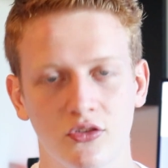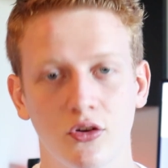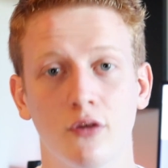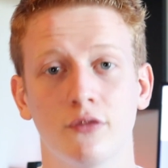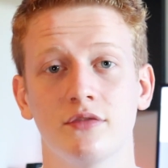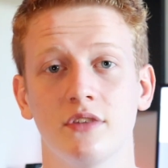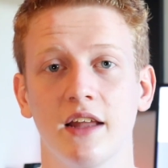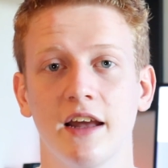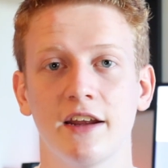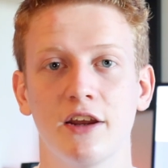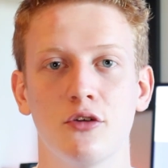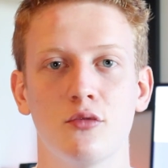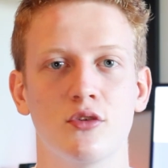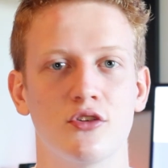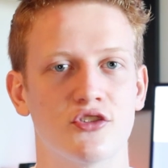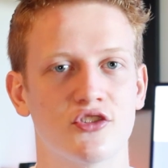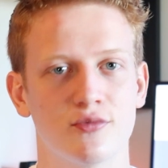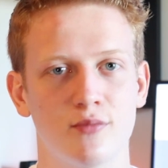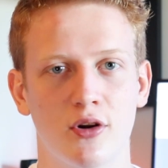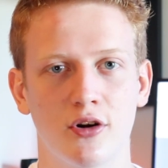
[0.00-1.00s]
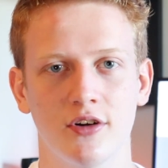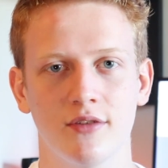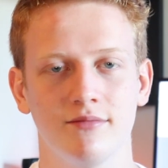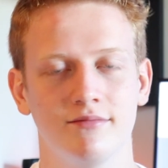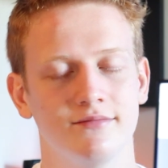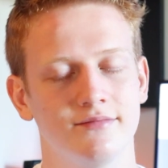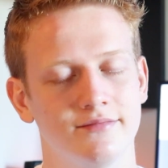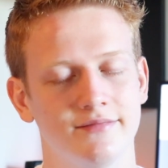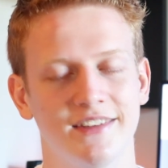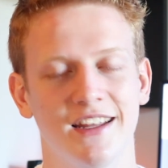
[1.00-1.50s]
So if LEGO were smart,
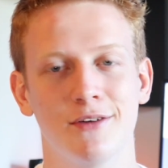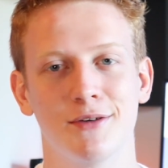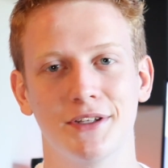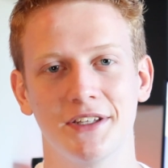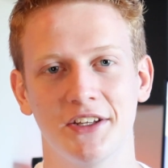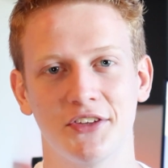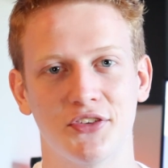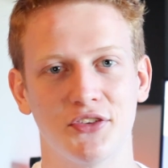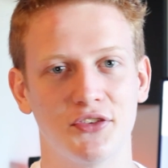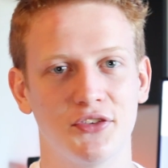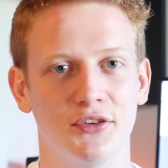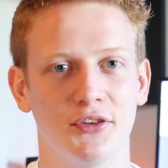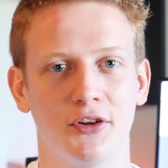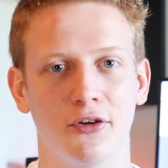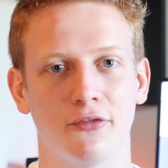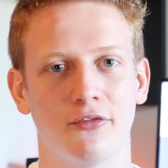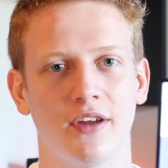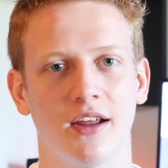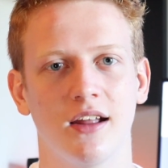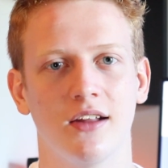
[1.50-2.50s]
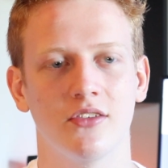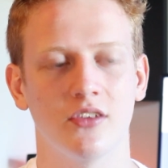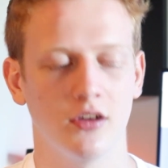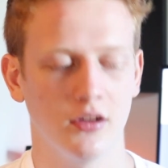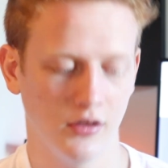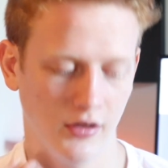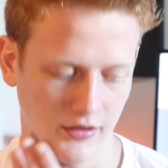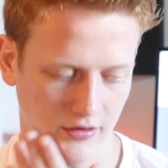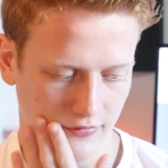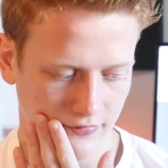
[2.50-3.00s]
they would listen to their fans,
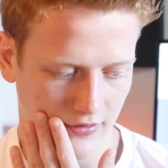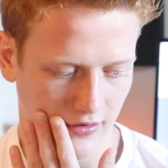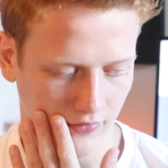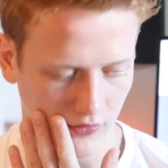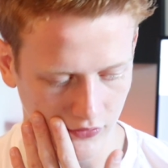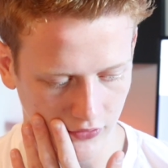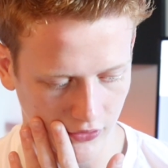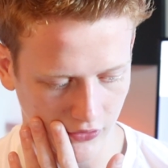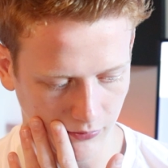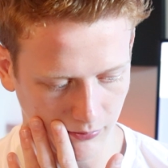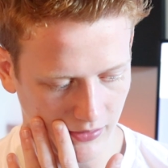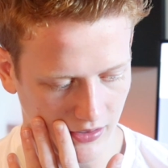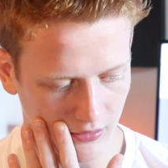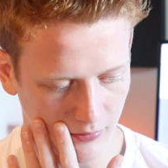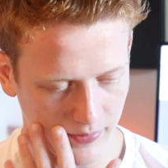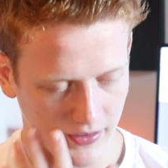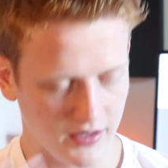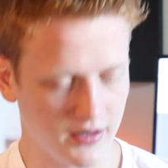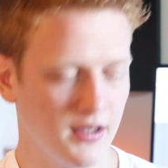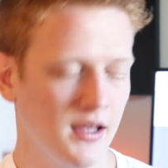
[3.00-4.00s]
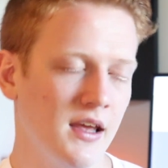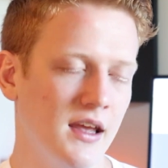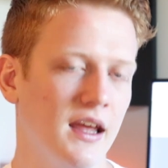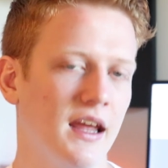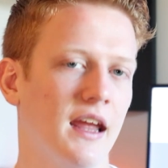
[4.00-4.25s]
unlike the five oh first Battle Pack,